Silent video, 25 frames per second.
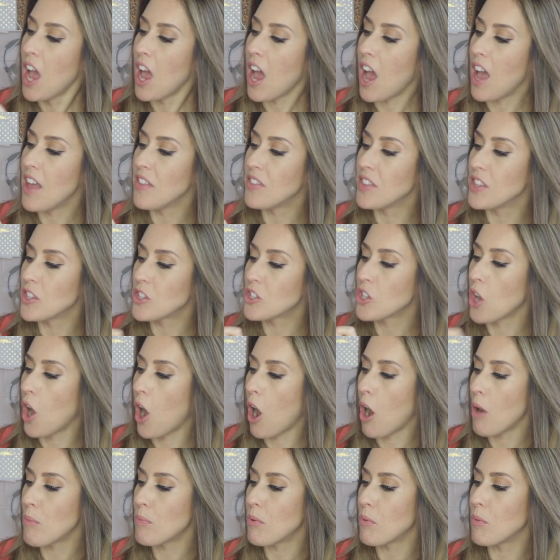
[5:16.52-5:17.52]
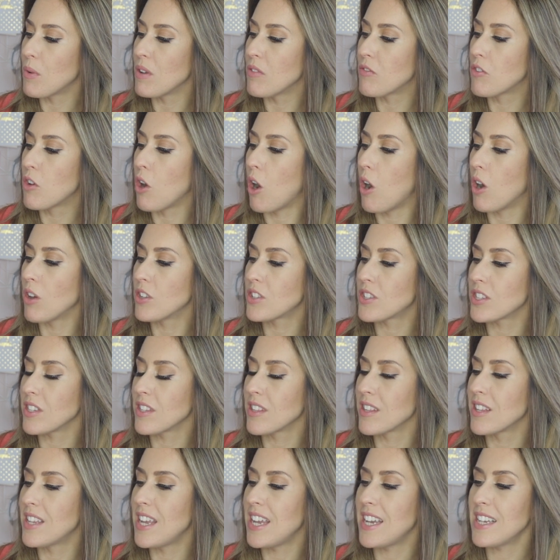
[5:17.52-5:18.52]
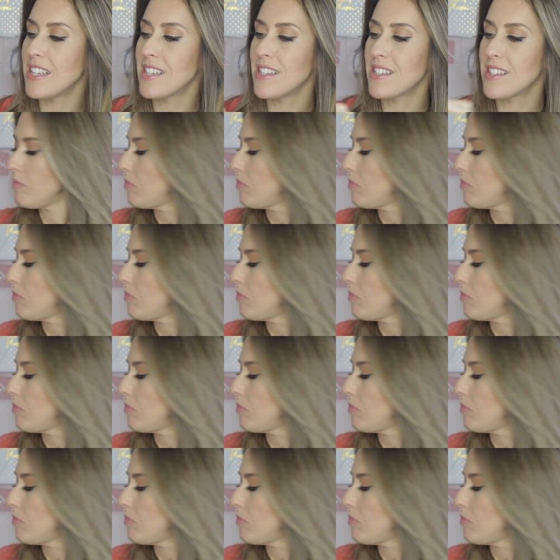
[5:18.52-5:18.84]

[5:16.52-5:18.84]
At the top we've got this.